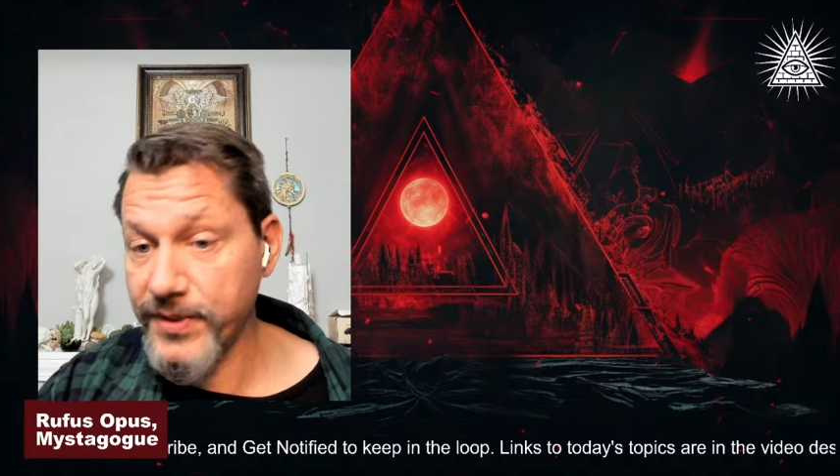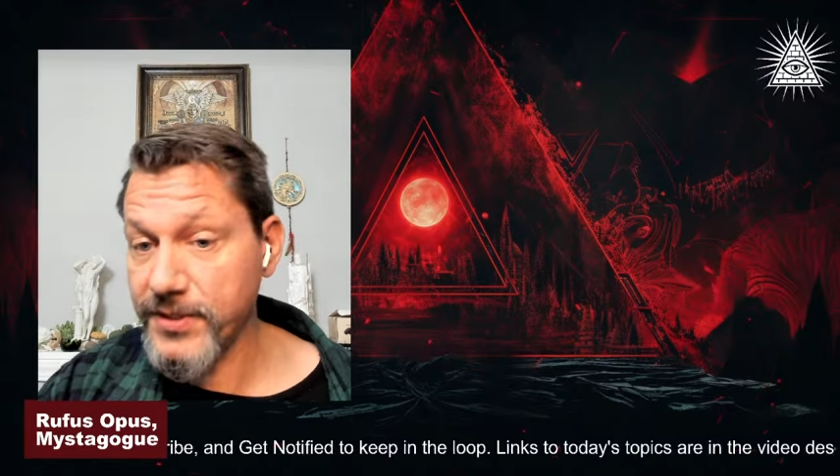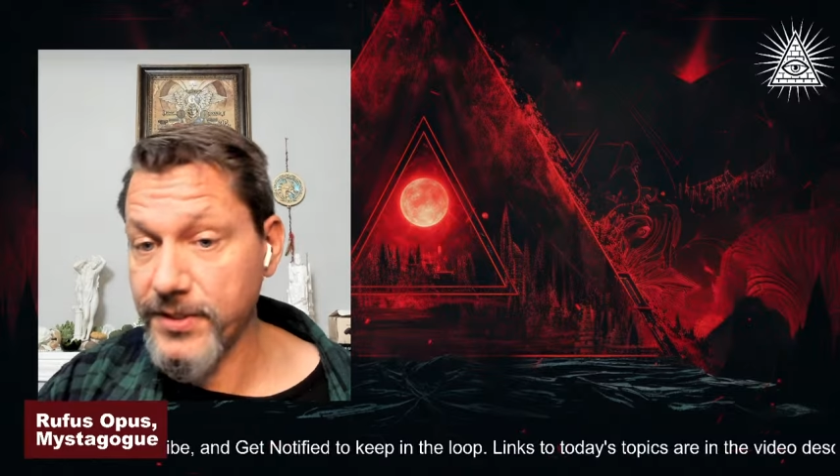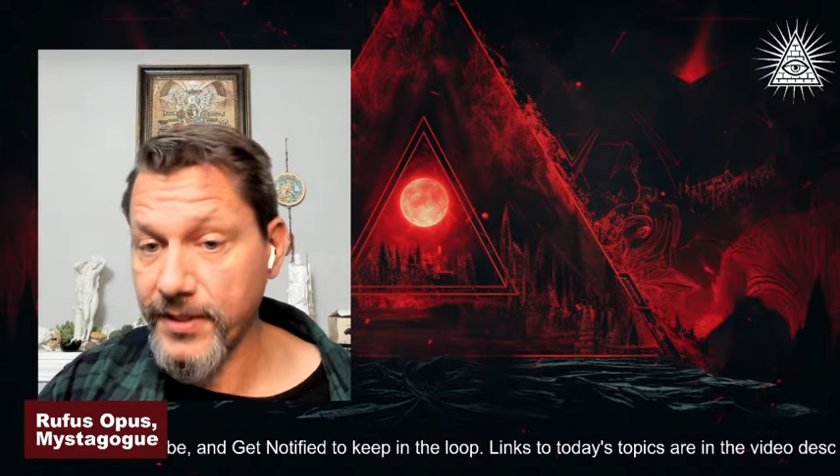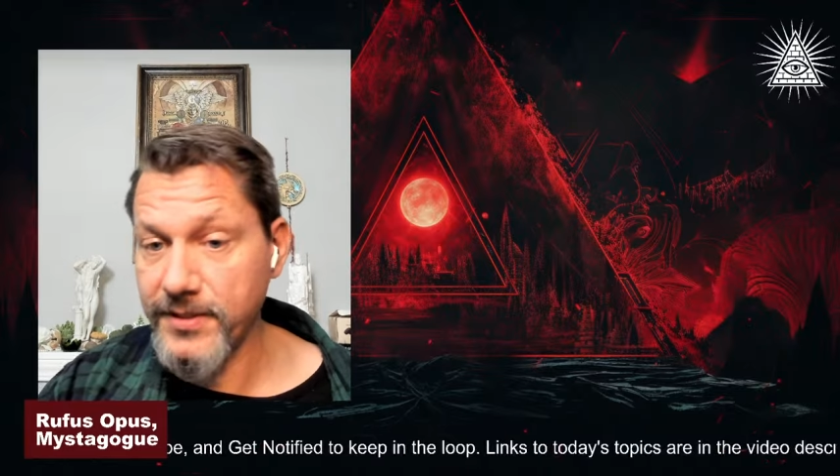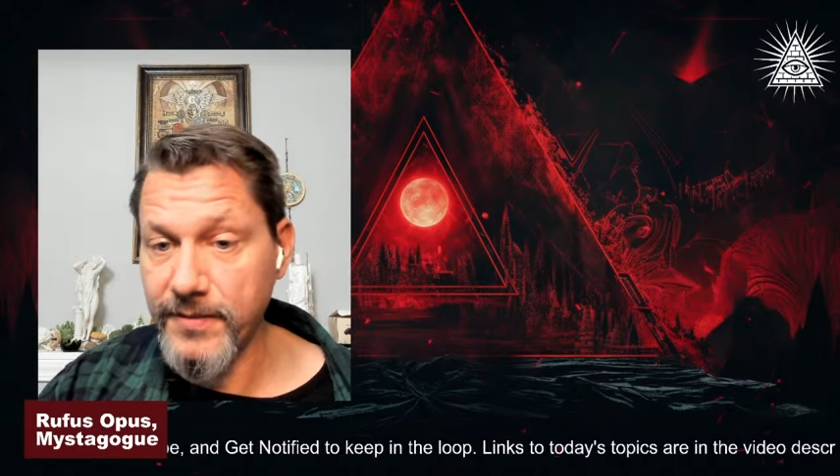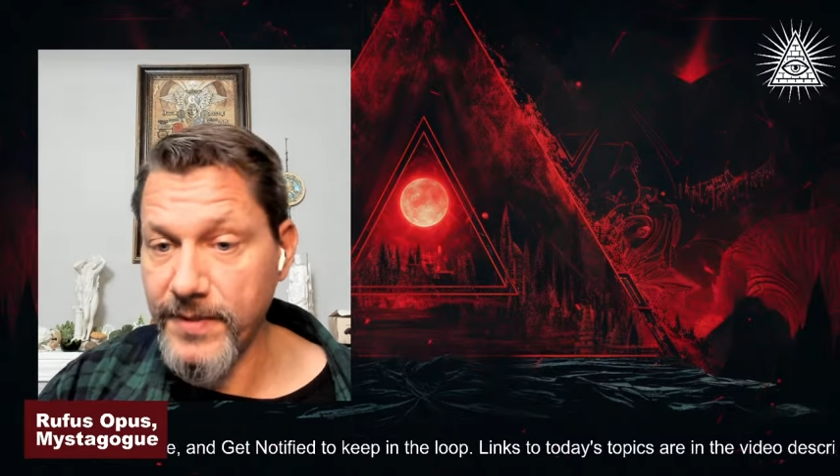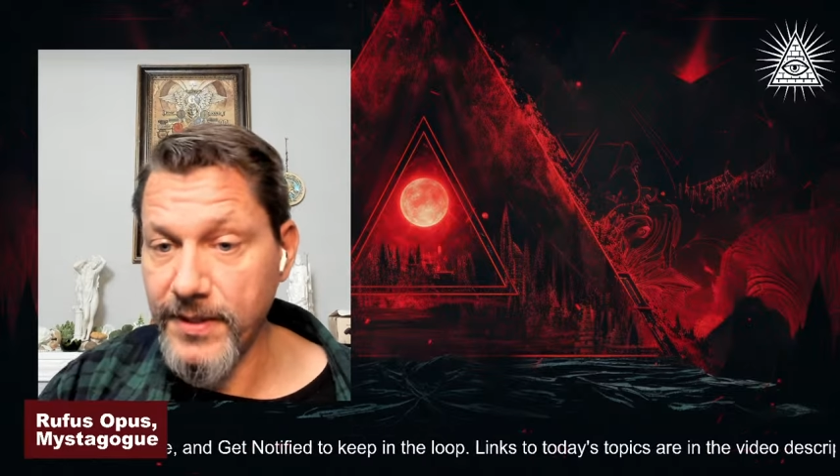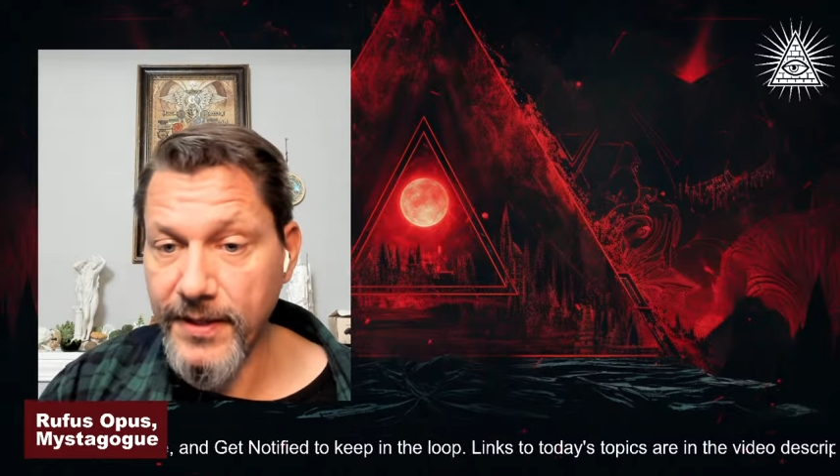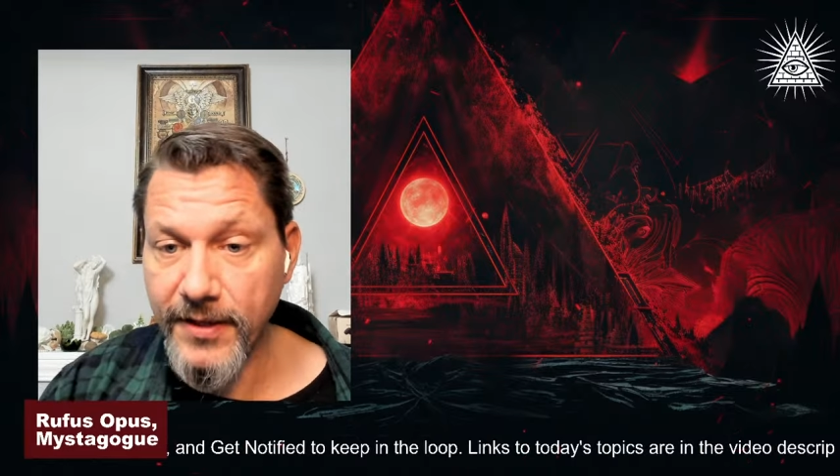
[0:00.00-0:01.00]
talk to your
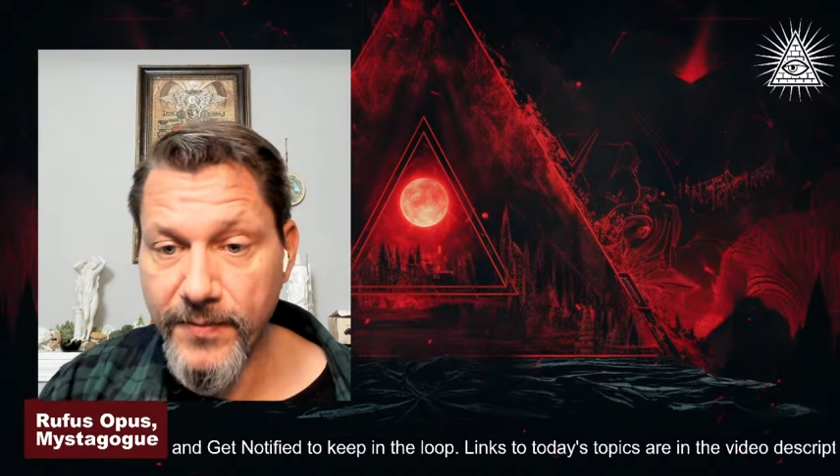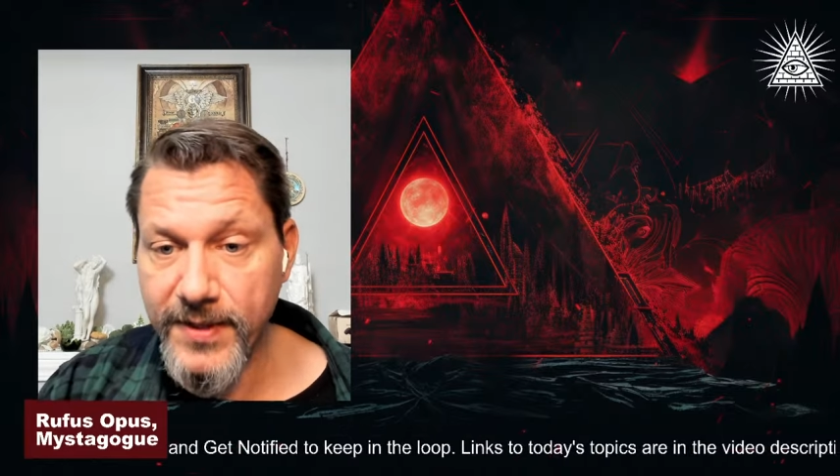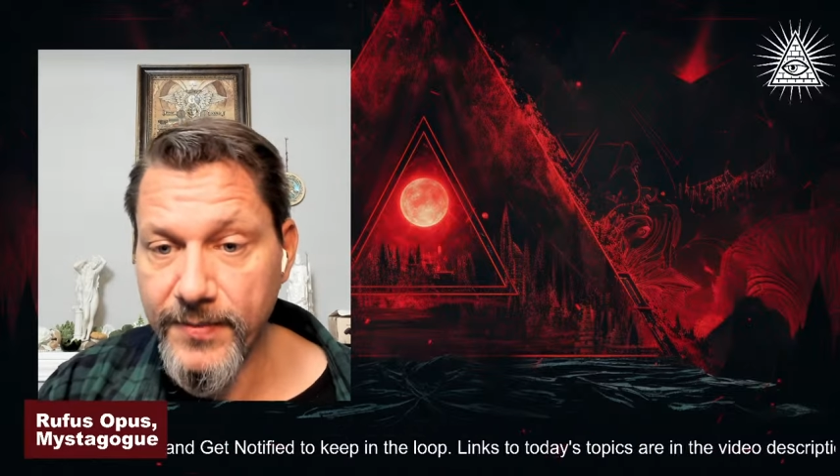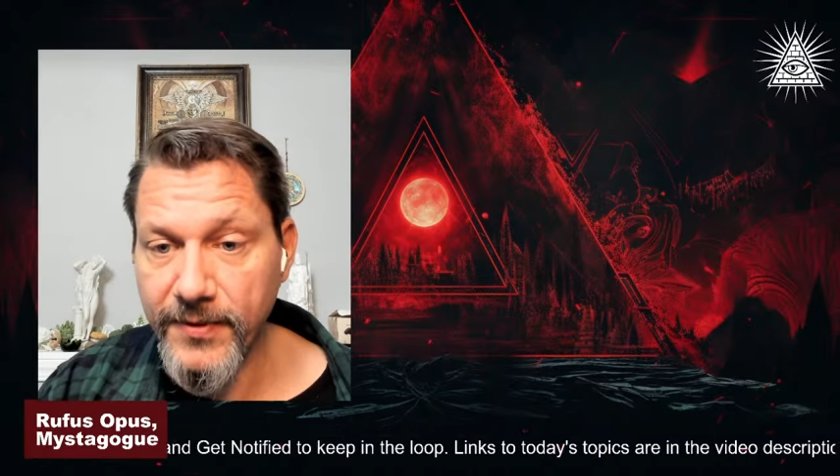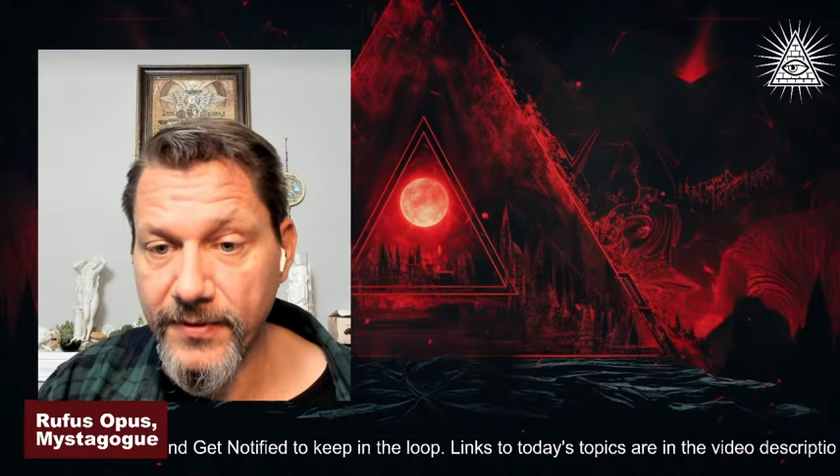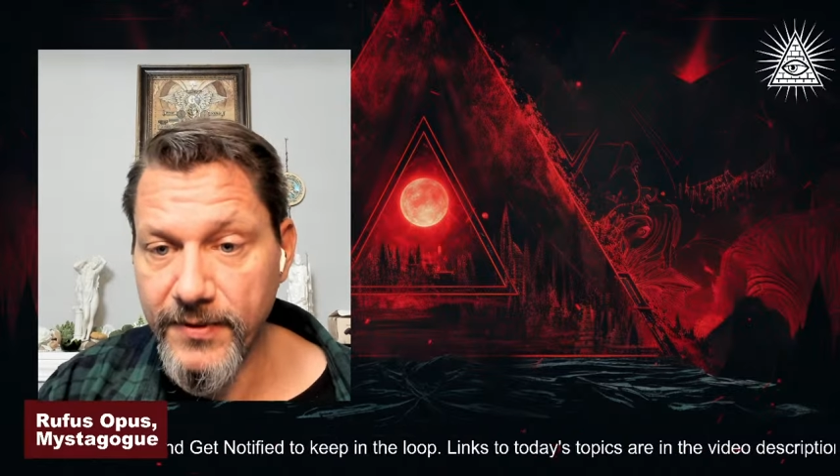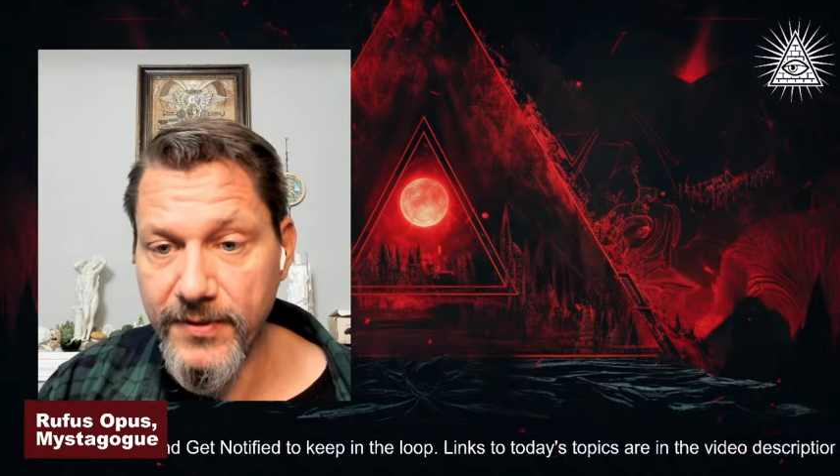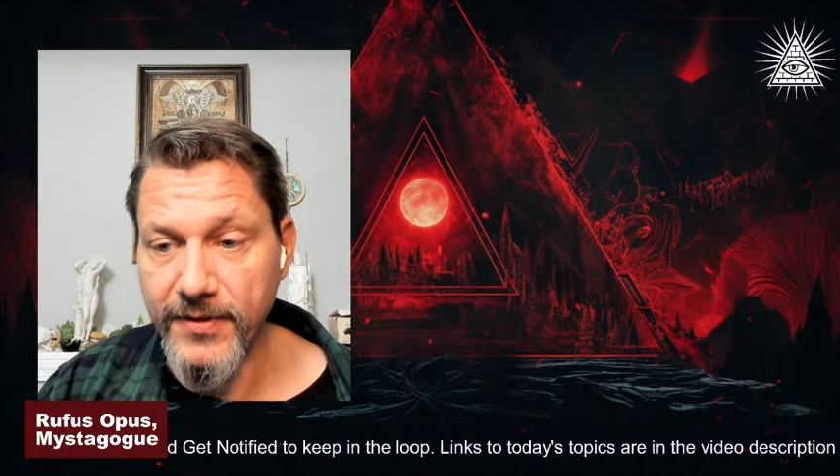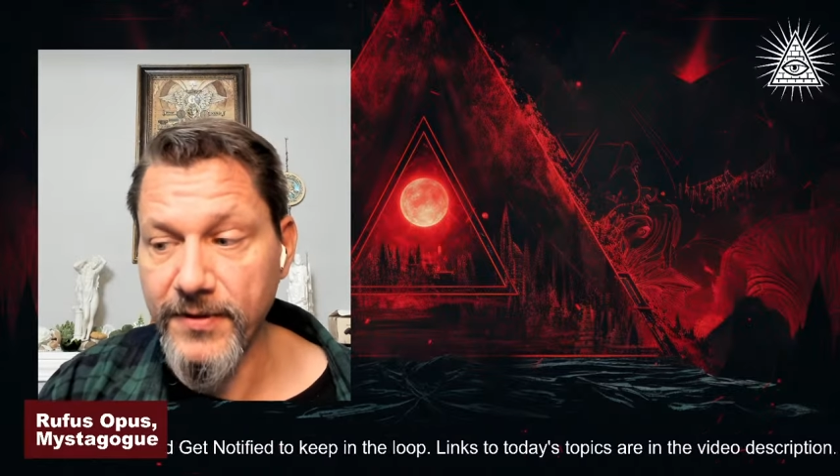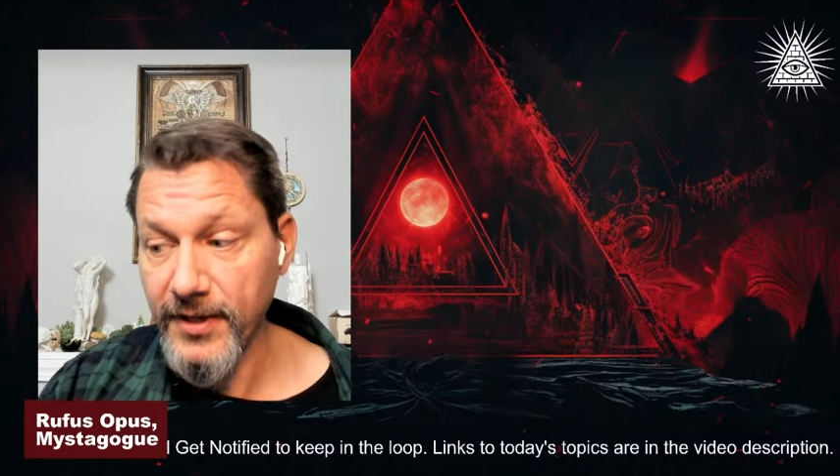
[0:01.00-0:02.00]
mental health people and
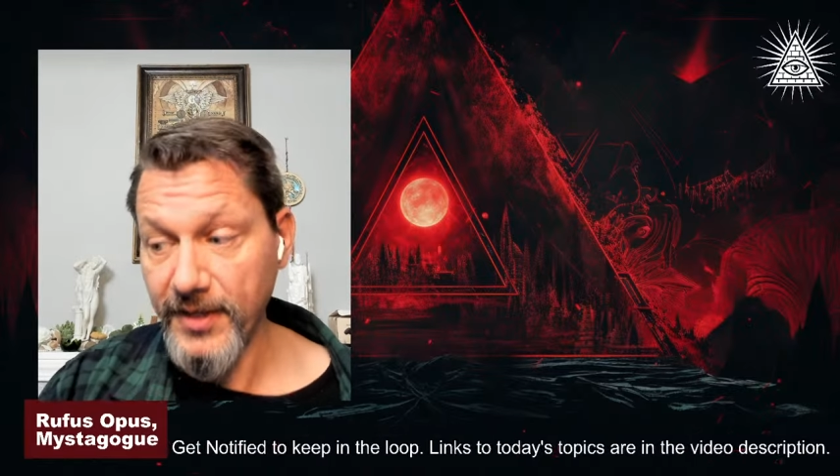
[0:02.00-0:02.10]
your